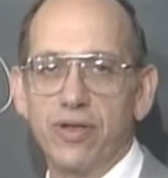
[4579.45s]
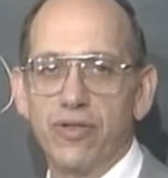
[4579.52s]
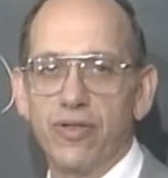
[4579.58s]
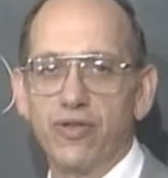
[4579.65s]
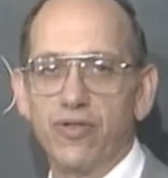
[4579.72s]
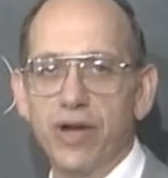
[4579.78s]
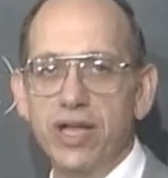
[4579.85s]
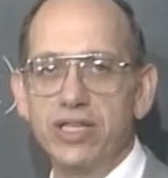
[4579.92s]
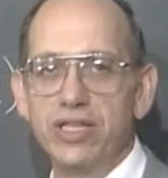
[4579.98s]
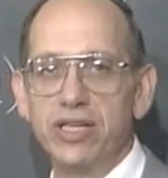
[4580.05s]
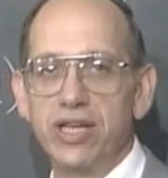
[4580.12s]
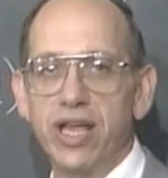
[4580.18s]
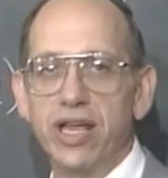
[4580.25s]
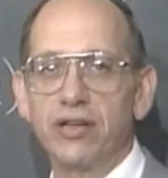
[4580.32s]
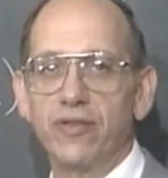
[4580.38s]
The
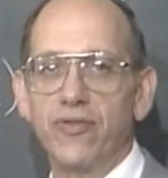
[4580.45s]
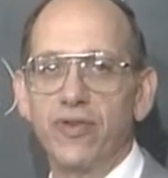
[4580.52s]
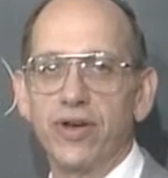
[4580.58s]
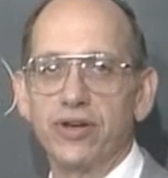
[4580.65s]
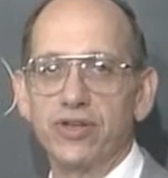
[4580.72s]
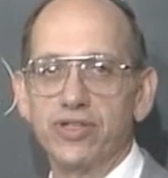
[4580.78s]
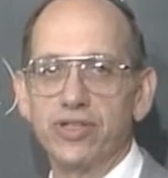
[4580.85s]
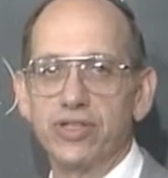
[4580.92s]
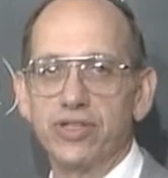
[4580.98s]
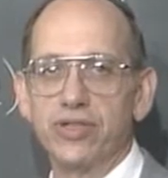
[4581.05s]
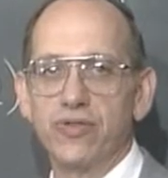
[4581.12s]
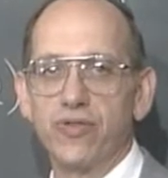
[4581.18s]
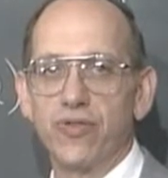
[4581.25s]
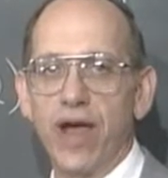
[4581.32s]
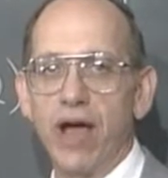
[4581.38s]
transcendental functions,
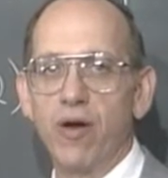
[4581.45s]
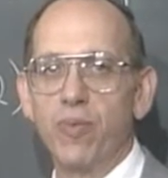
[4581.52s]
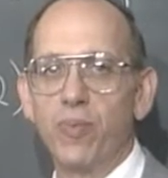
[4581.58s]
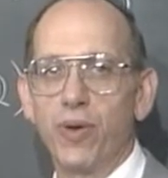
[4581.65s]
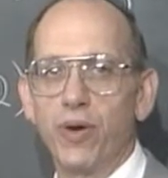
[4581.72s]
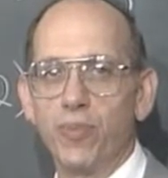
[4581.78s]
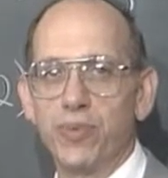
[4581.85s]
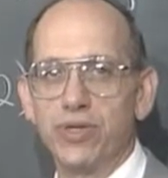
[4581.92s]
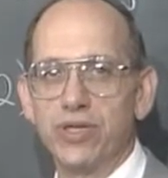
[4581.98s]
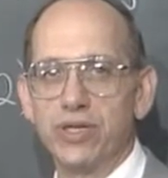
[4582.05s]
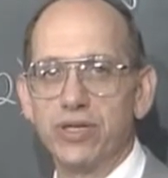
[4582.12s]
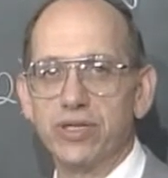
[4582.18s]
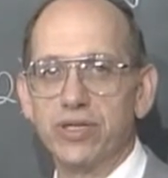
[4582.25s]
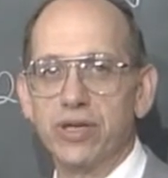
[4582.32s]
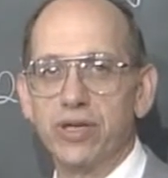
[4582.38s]
for our
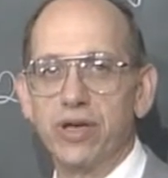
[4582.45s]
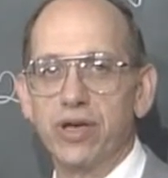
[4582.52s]
purposes,